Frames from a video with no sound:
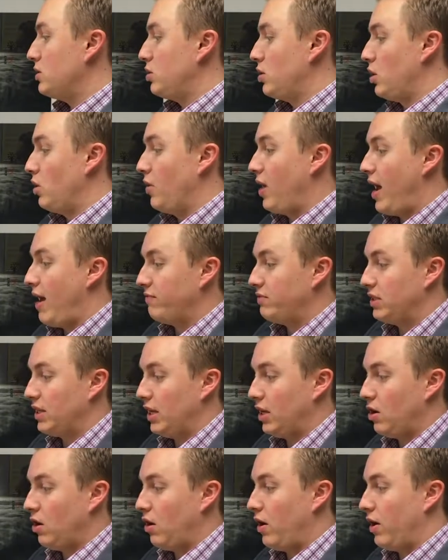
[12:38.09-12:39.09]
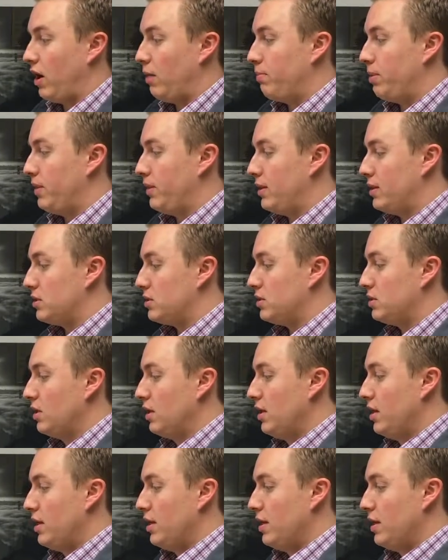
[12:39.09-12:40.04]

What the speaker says: so you don't have to get caught up in this